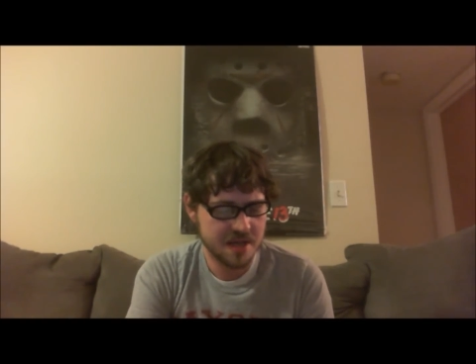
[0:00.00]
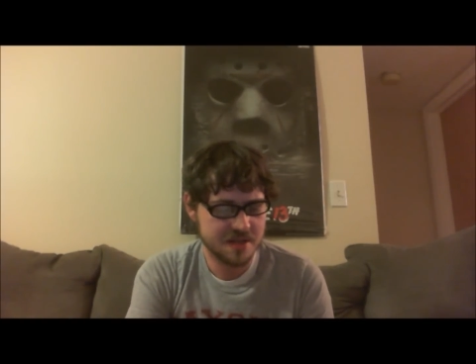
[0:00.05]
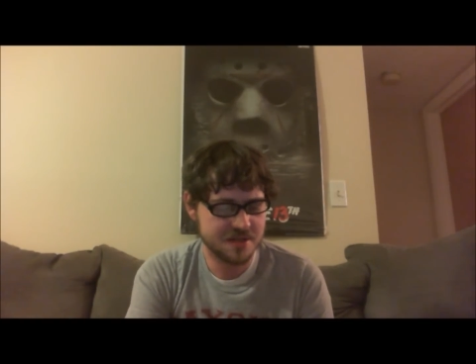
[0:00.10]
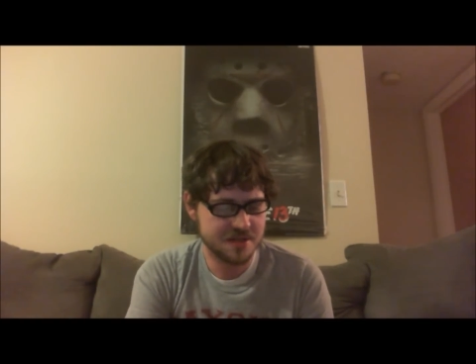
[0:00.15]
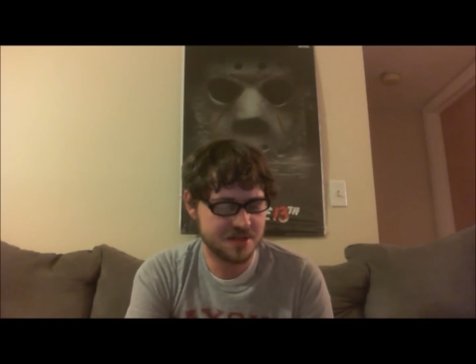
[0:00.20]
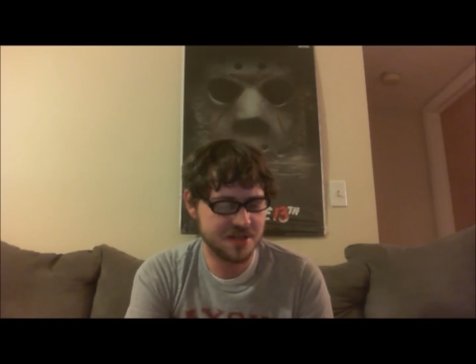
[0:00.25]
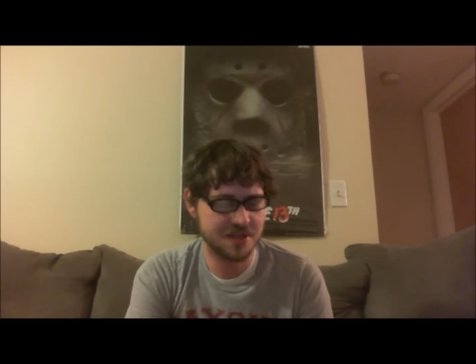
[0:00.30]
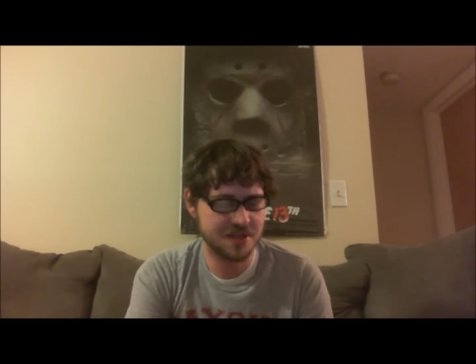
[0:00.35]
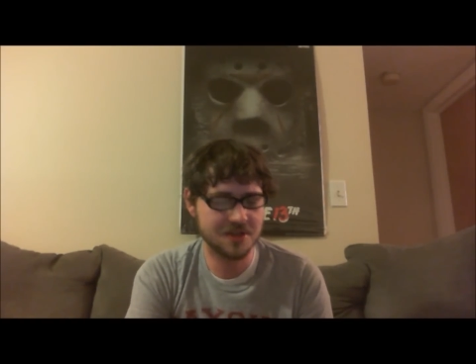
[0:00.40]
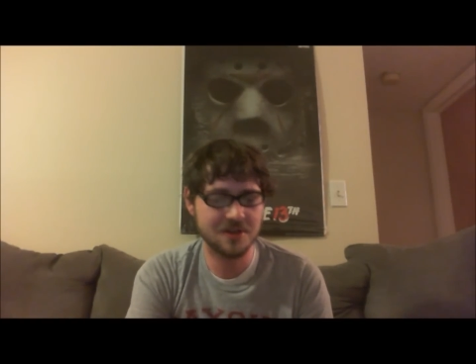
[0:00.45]

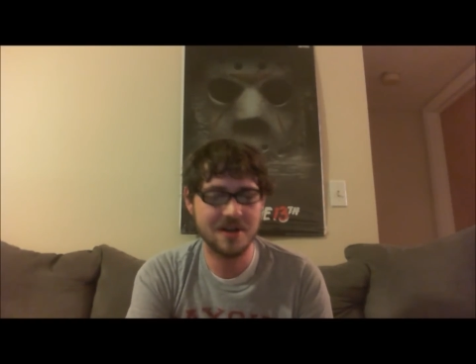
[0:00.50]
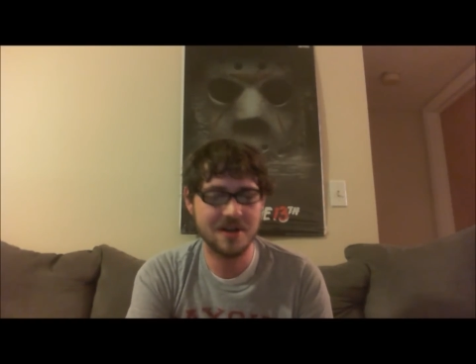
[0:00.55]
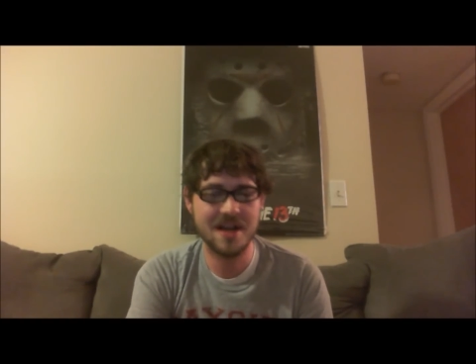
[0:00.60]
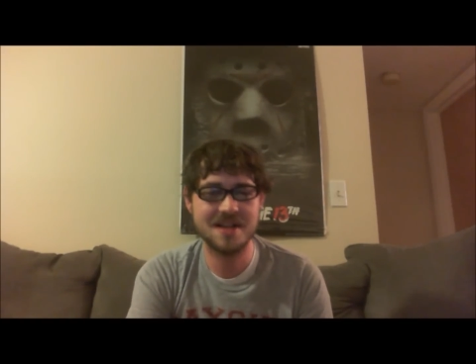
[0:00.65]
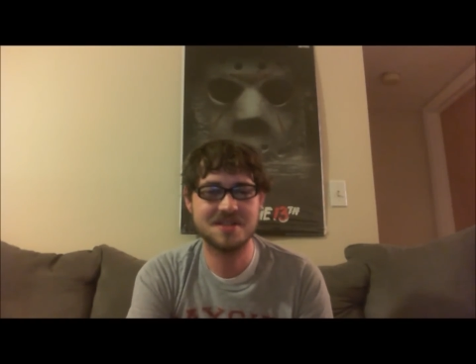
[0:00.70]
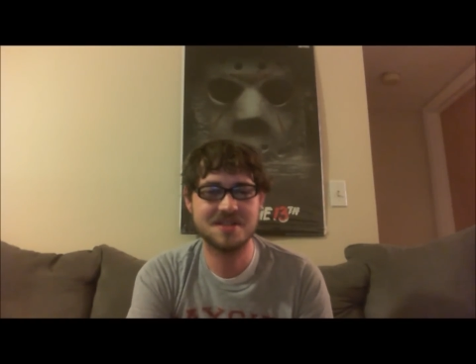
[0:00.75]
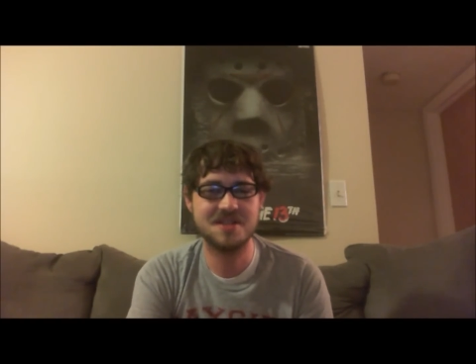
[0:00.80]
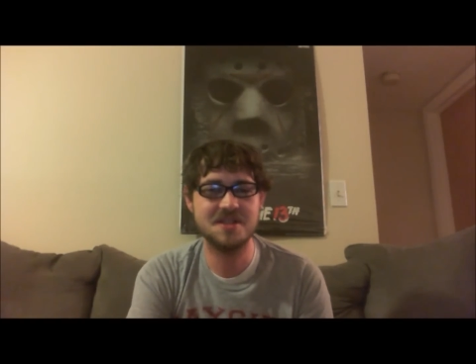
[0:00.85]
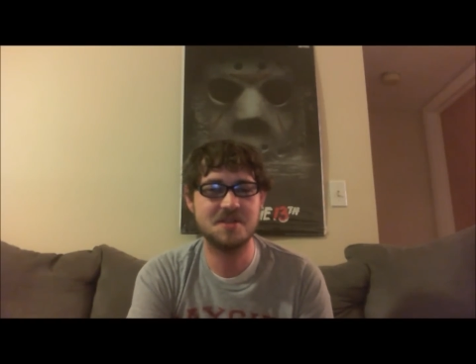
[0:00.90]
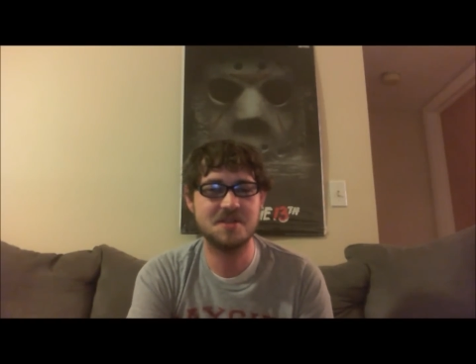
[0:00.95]
Ziggler
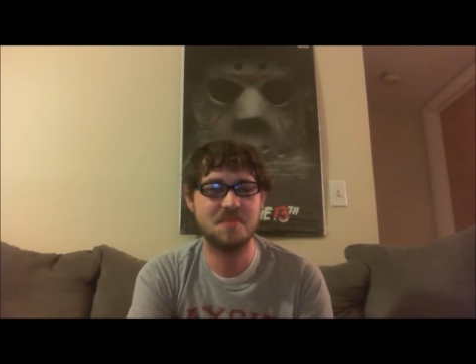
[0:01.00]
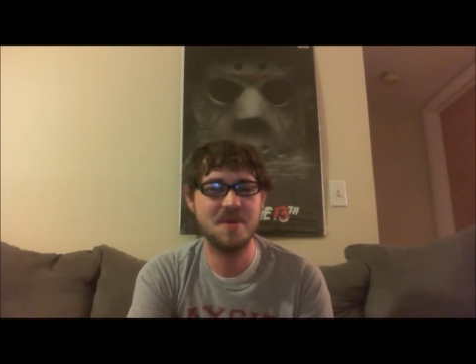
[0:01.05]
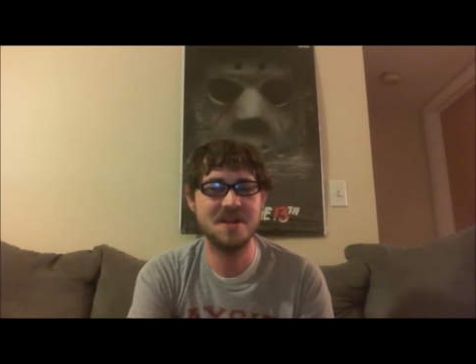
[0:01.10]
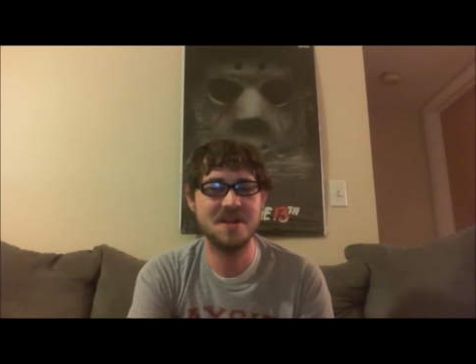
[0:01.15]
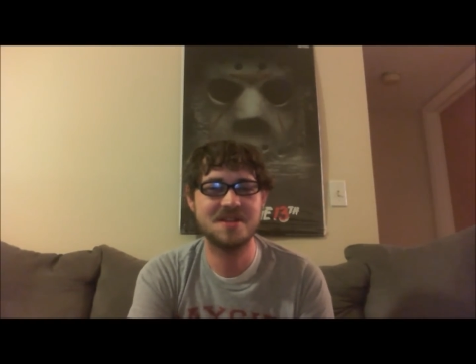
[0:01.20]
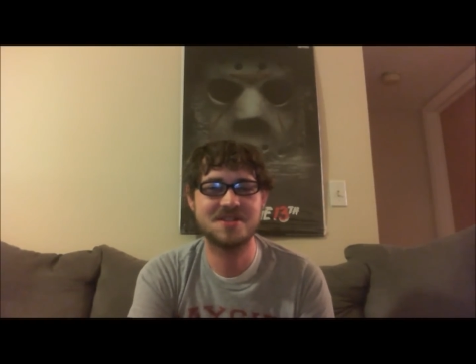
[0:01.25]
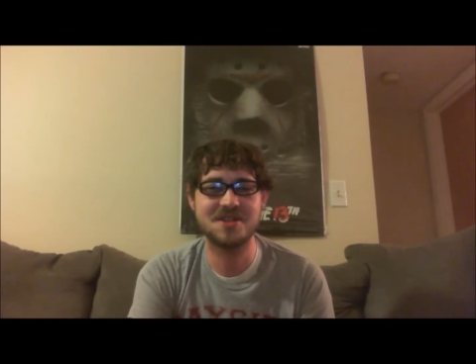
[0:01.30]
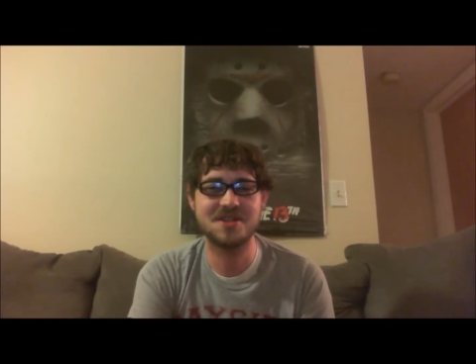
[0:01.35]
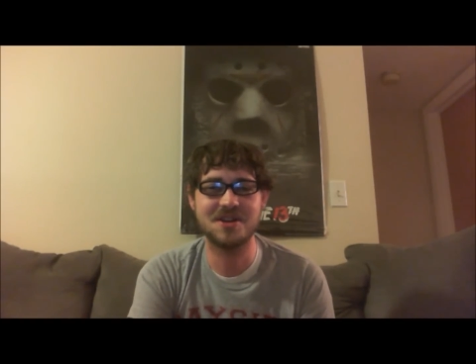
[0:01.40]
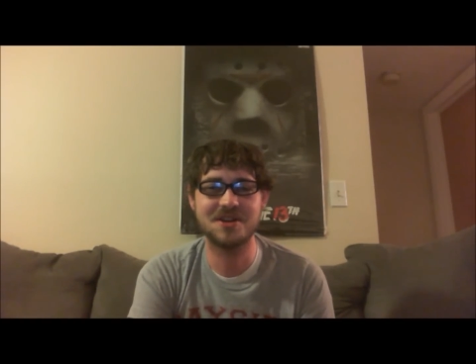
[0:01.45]
has these
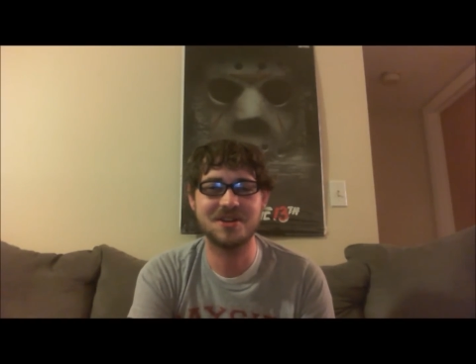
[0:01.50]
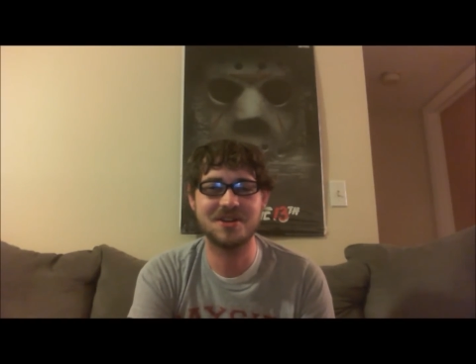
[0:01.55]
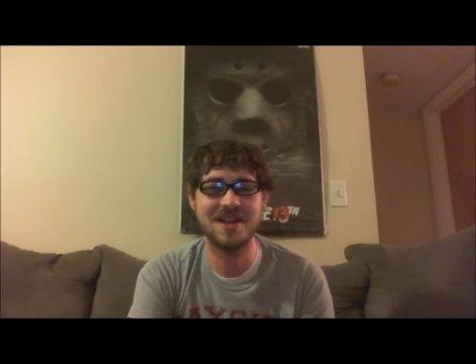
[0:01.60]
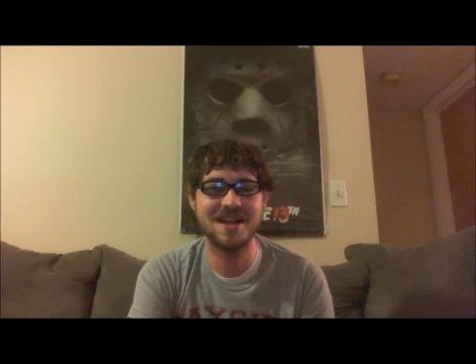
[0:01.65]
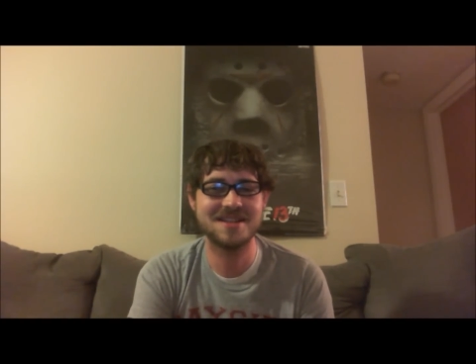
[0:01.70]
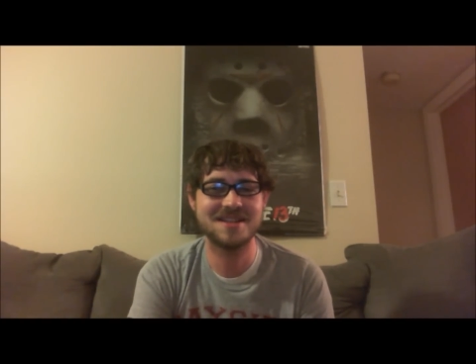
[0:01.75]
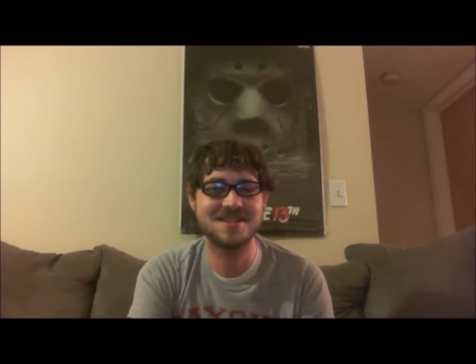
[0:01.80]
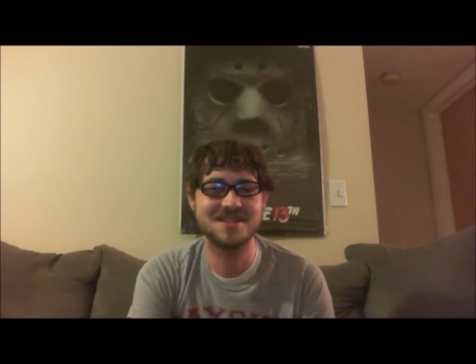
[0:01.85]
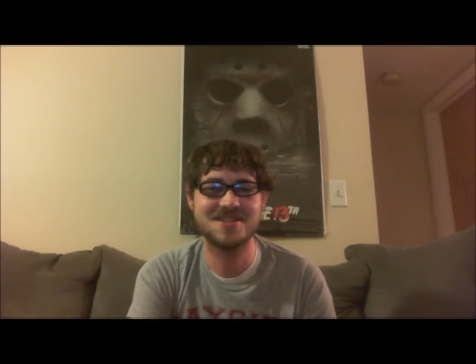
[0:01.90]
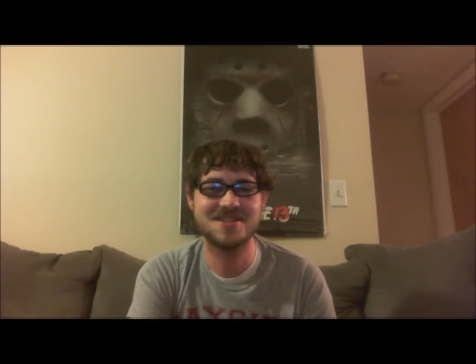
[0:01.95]
pink
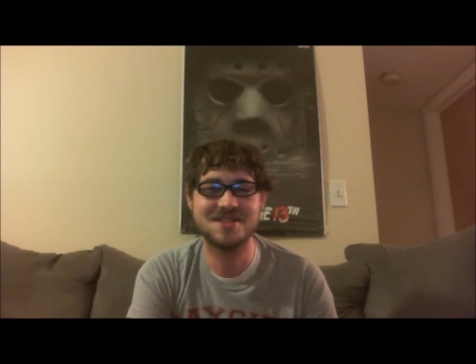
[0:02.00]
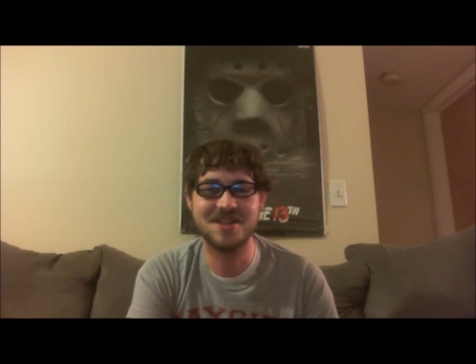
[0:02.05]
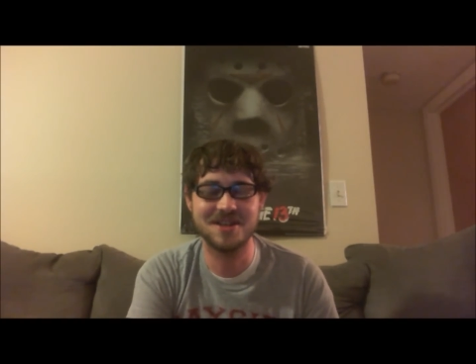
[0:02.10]
sunglasses